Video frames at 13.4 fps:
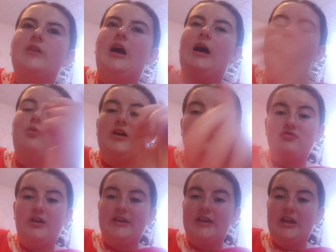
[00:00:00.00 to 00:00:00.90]
I will
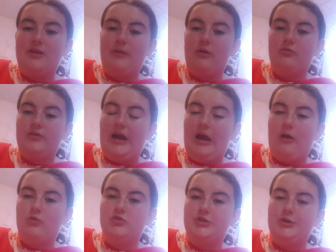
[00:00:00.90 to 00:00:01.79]
try and get him out
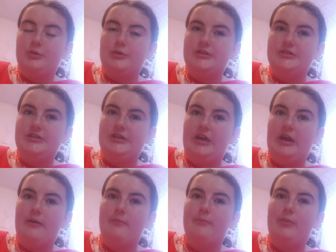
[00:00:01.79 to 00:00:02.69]
now so you can see
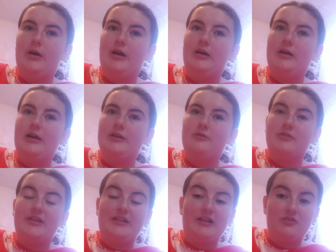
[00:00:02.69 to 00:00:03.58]
him, but I don't
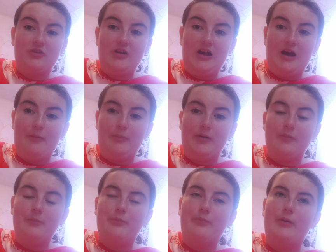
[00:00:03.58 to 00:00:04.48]
think that's going to happen.